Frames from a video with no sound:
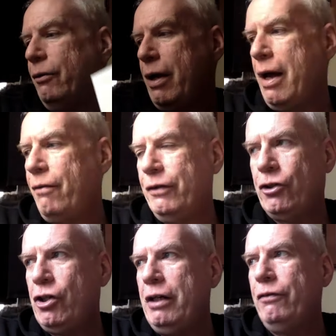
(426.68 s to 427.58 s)
don't have a
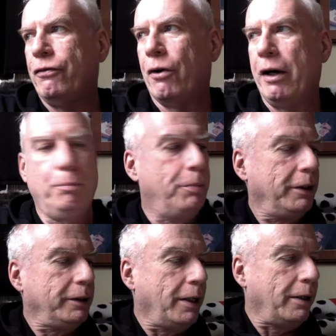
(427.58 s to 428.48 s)
sheet for it,
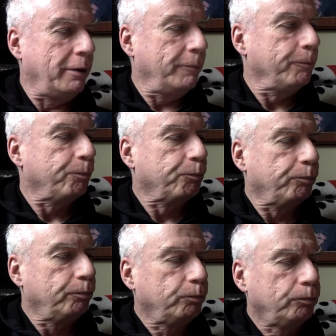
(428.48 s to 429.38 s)
but uh,
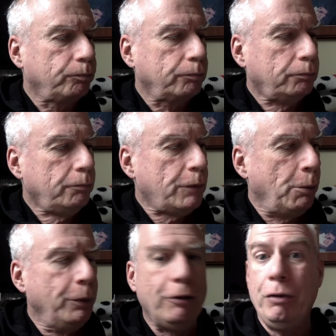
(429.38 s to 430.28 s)

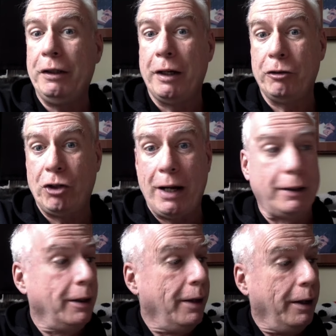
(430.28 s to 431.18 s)
we can read the dust
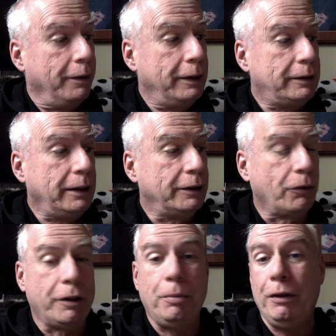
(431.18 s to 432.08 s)
jacket. This is
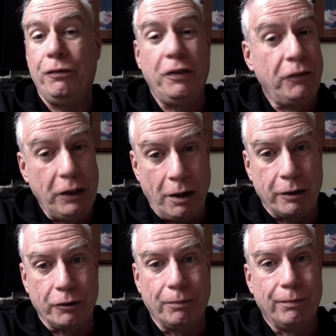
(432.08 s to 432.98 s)
going to be
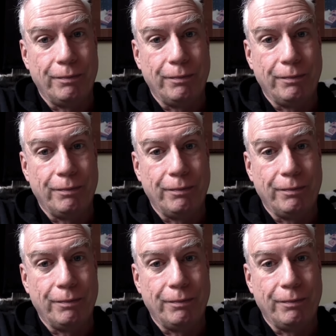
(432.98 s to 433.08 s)
$50.